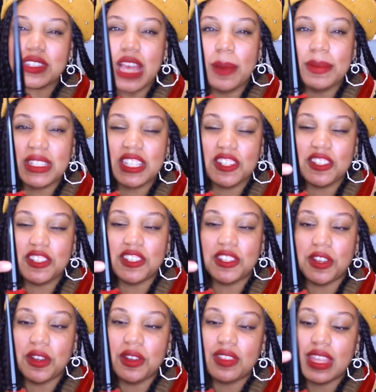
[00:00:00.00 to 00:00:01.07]
was
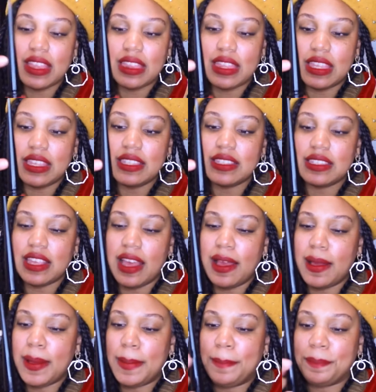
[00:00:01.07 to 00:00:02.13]
concerned that this
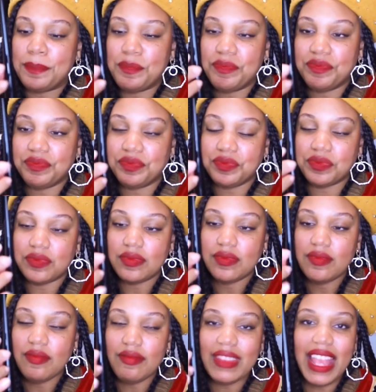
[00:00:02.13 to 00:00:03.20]
um,
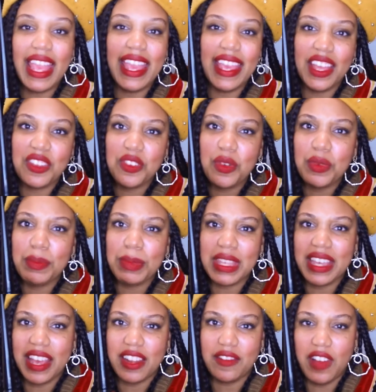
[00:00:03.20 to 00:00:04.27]
handle would be
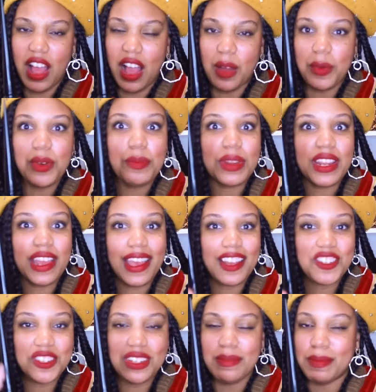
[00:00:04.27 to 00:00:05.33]
kind of awkward, but it
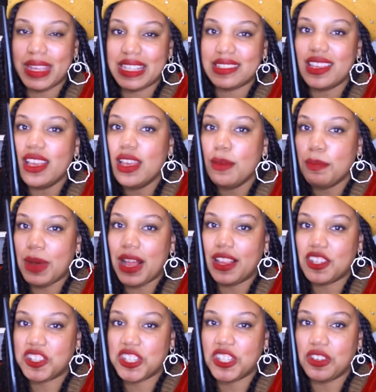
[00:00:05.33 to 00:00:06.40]
actually makes
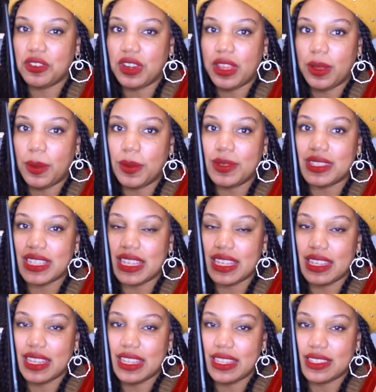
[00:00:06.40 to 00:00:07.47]
polishing your nails
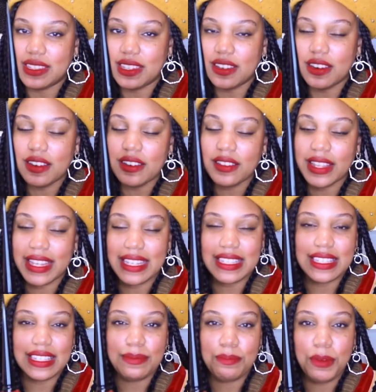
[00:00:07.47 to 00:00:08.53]
easier. Like
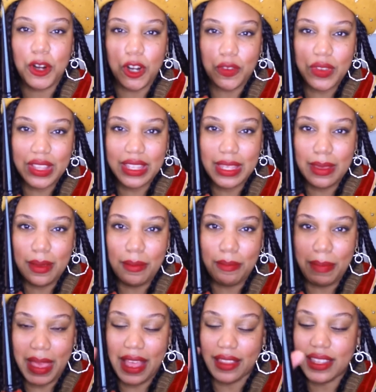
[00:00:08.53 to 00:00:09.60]
it's perfectly
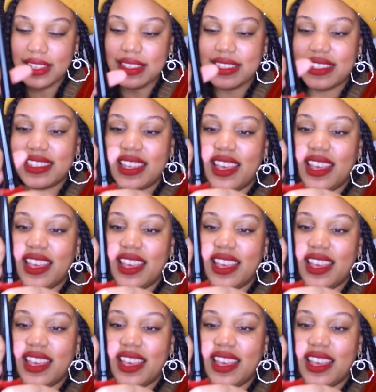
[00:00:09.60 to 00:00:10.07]
balanced.